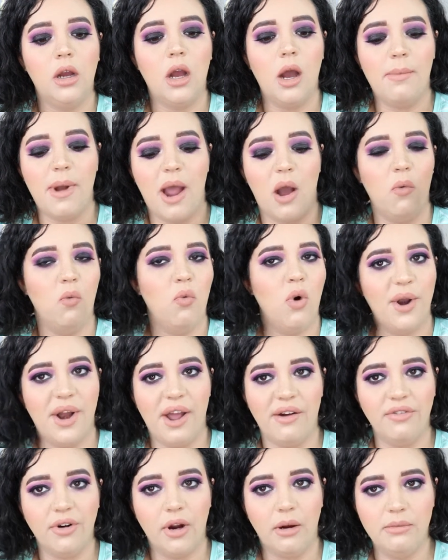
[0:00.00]
about
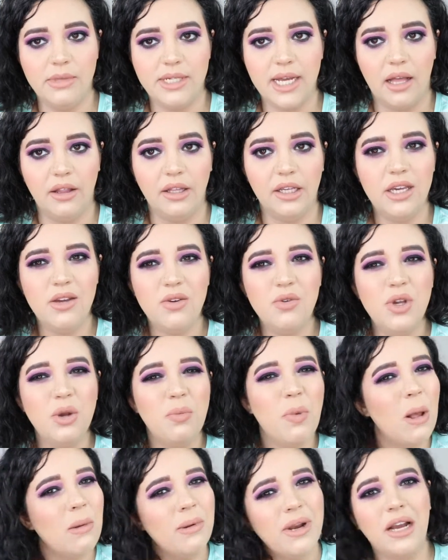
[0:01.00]
whatever I'm telling you,
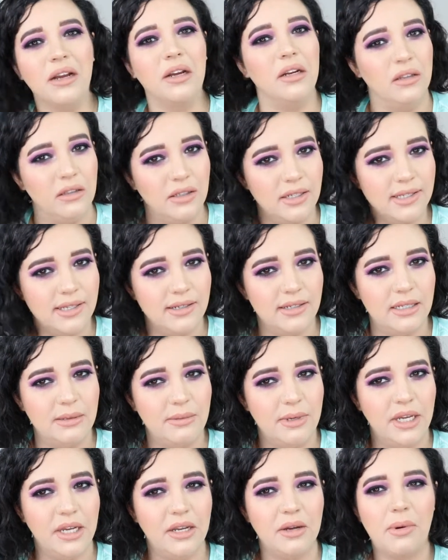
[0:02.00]
you're probably not going to listen to
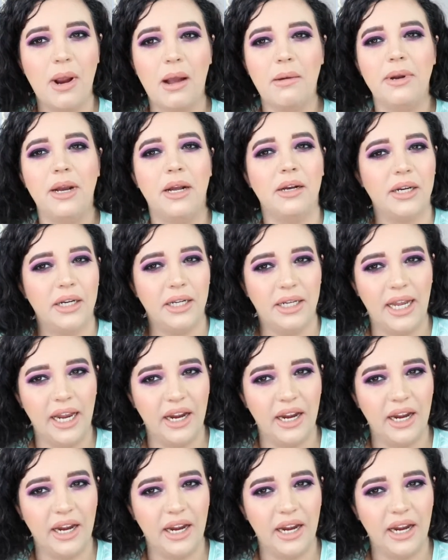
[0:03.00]
me. You're probably not going to